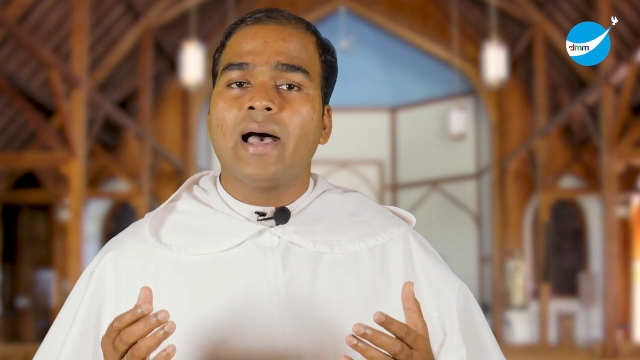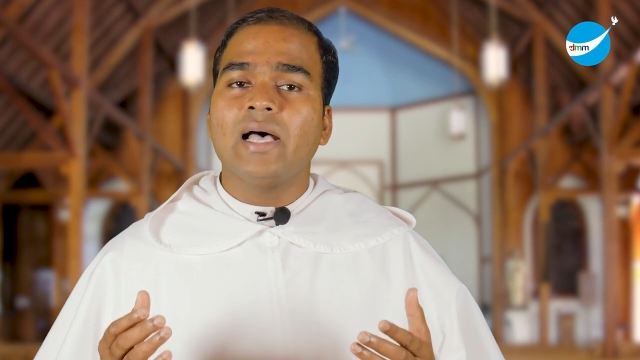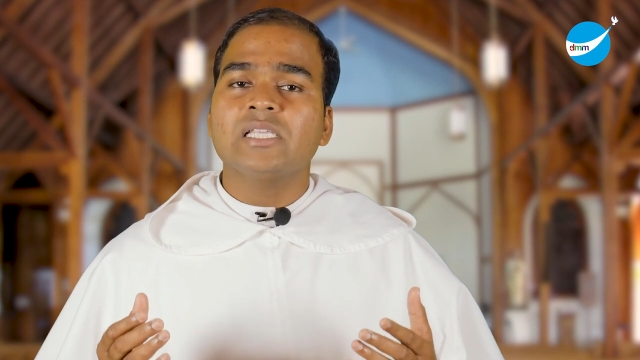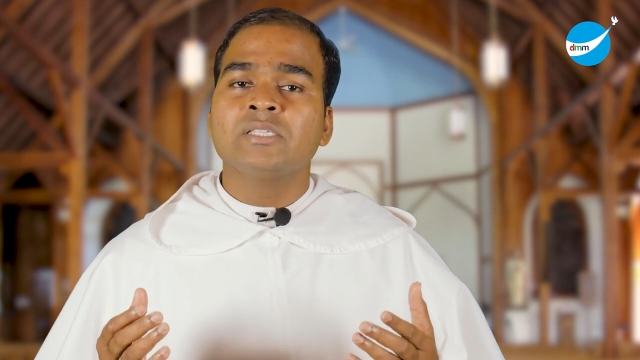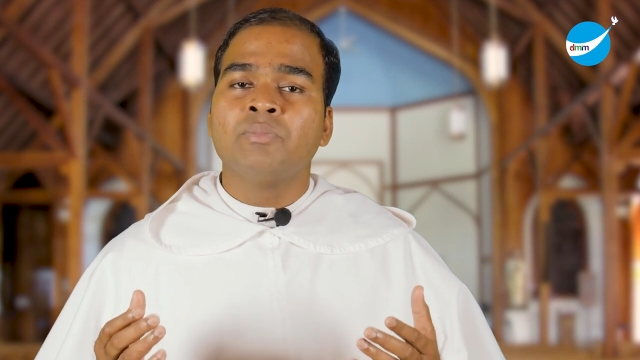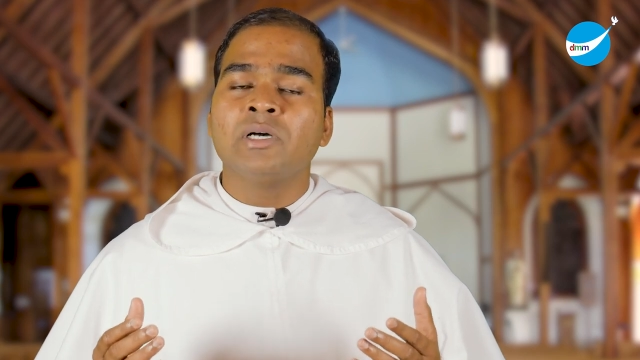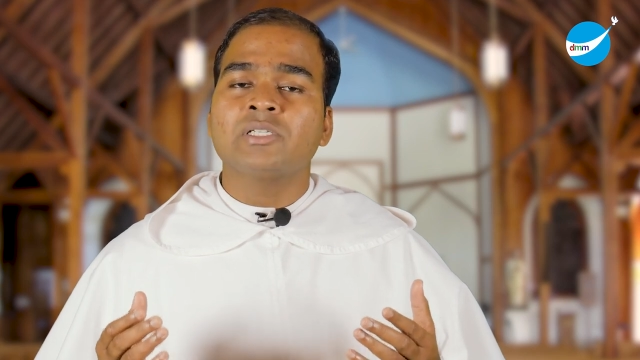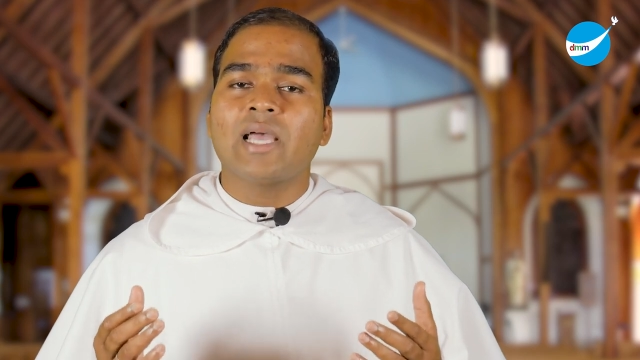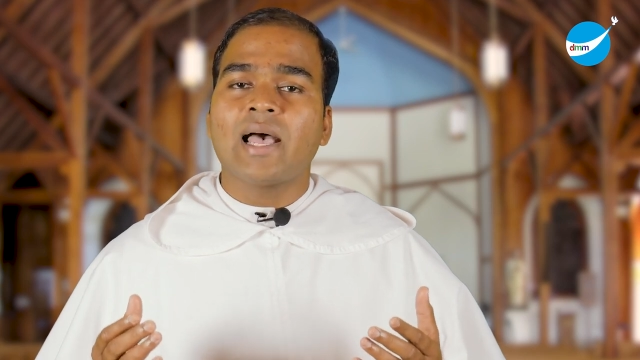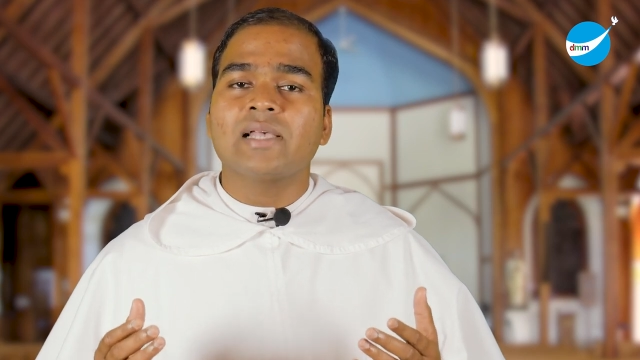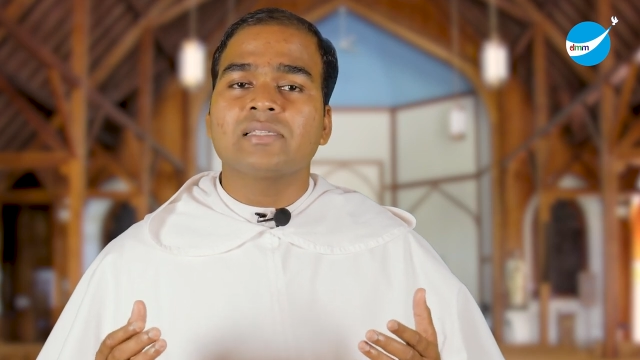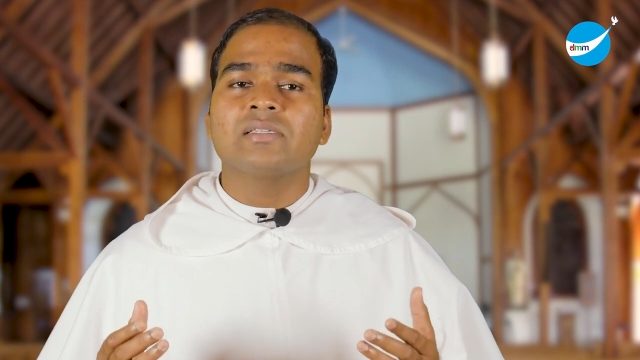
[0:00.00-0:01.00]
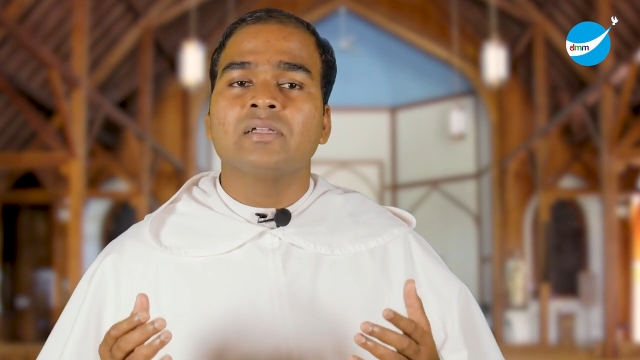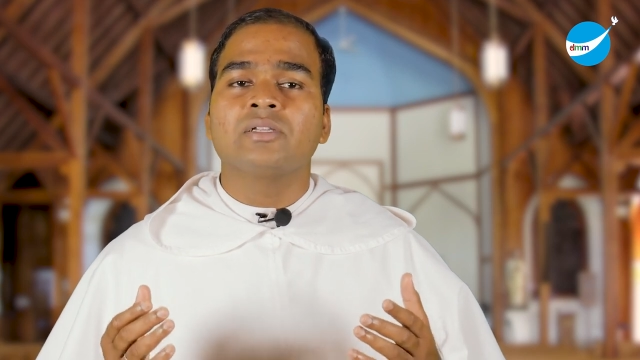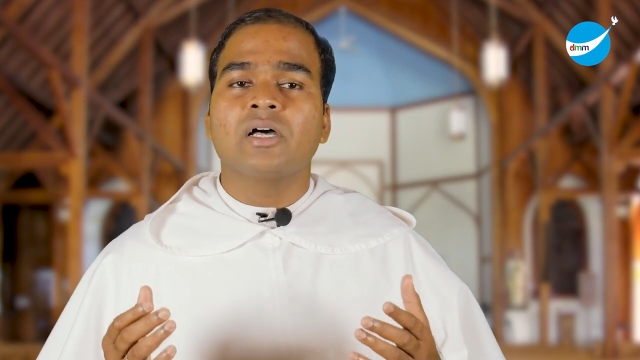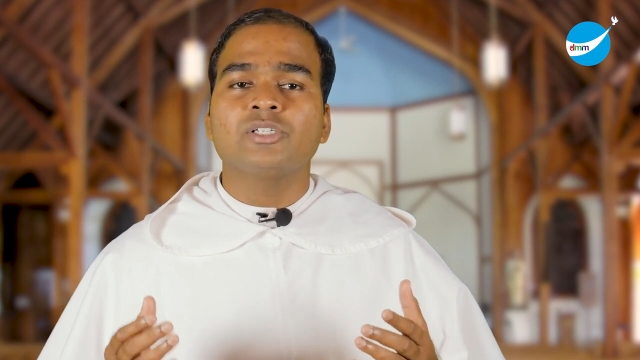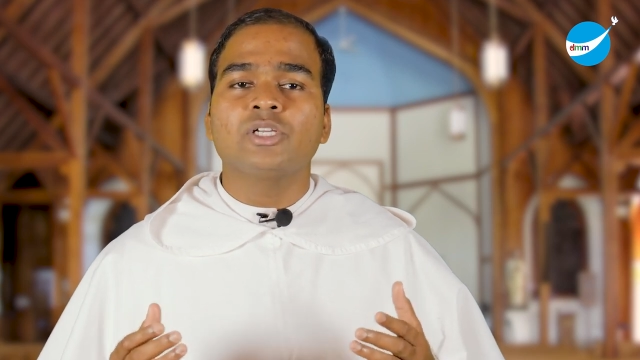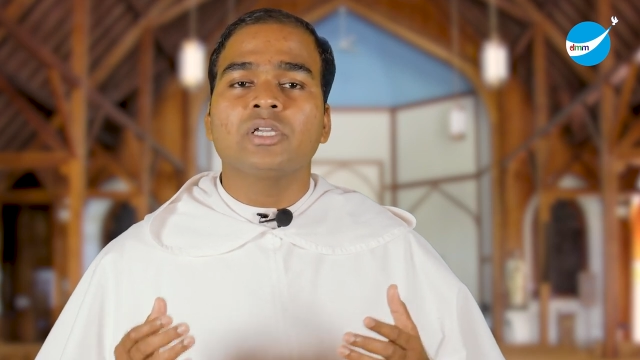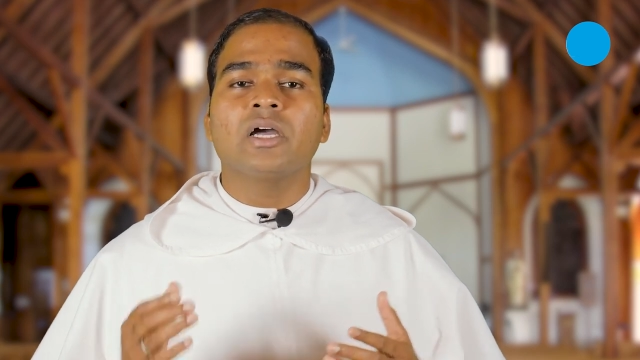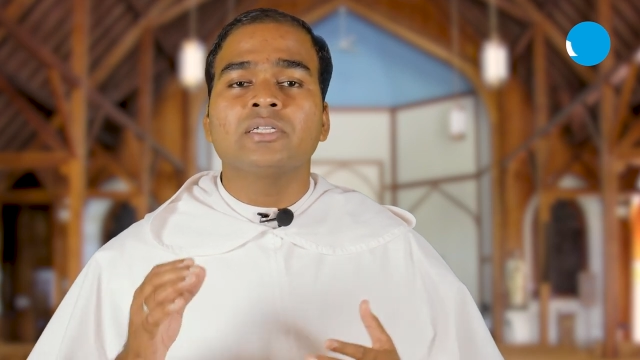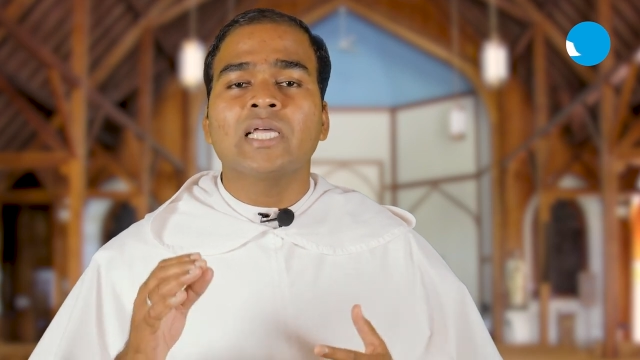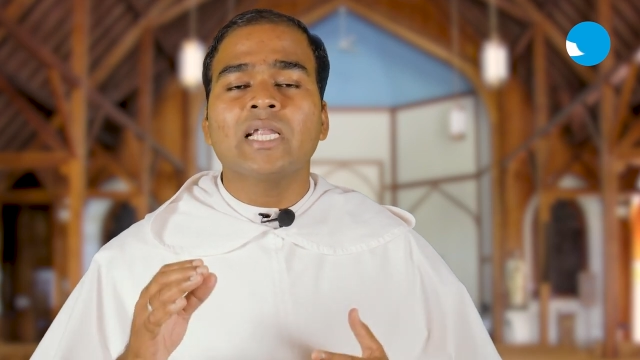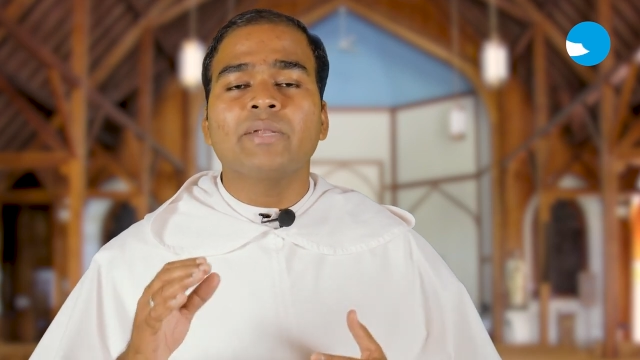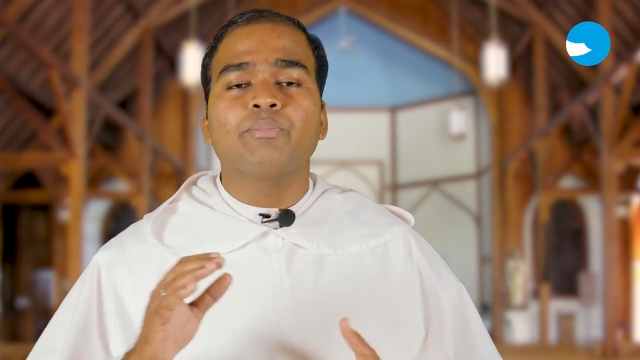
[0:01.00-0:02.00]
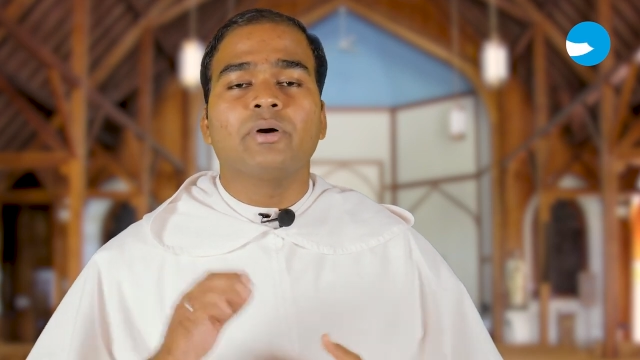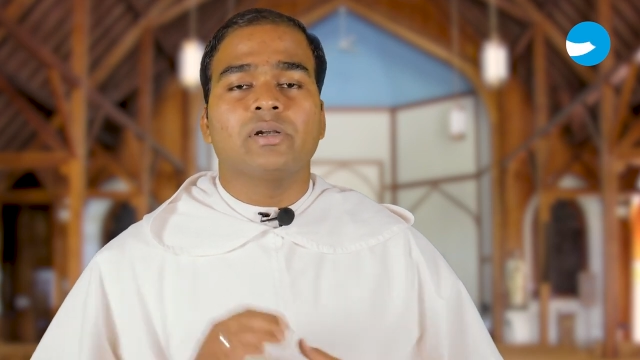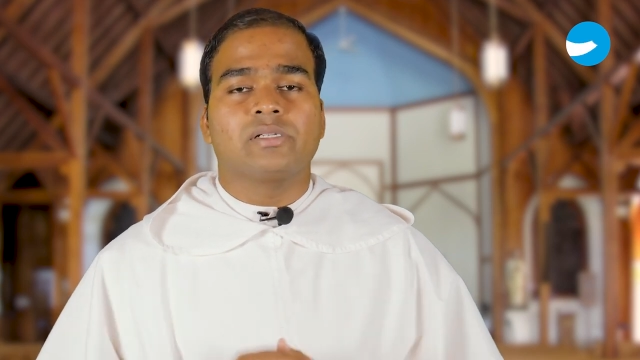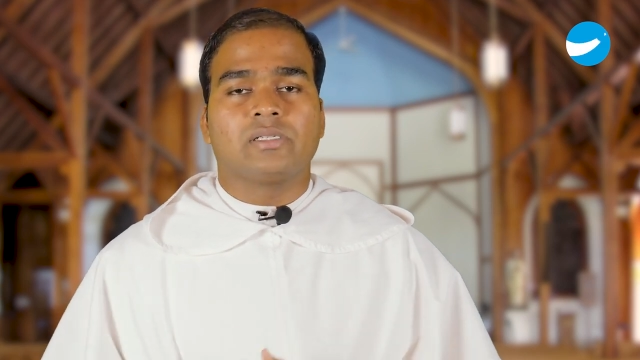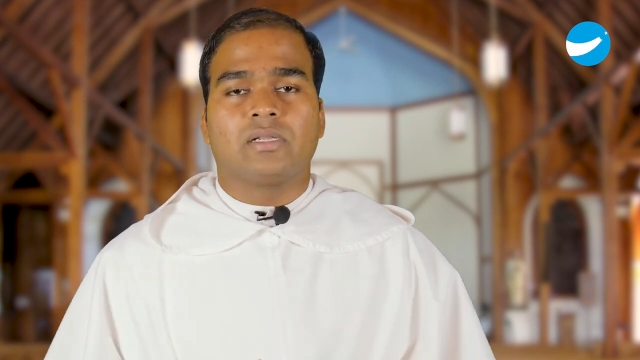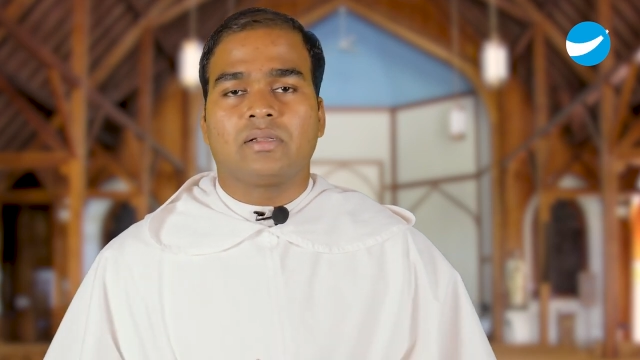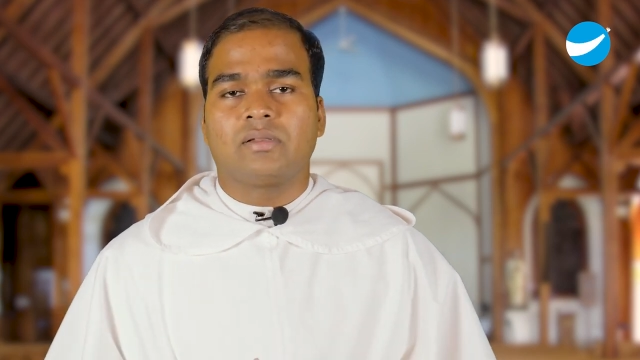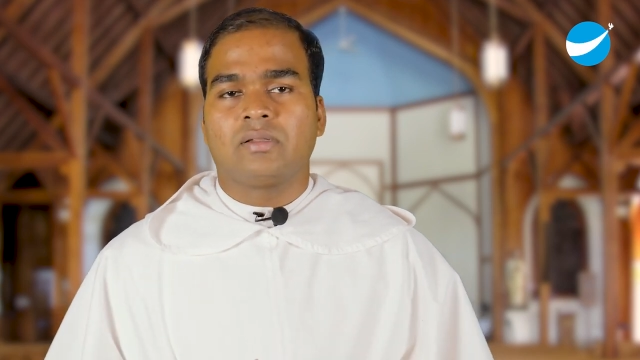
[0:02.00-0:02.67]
as much as touching a dead person.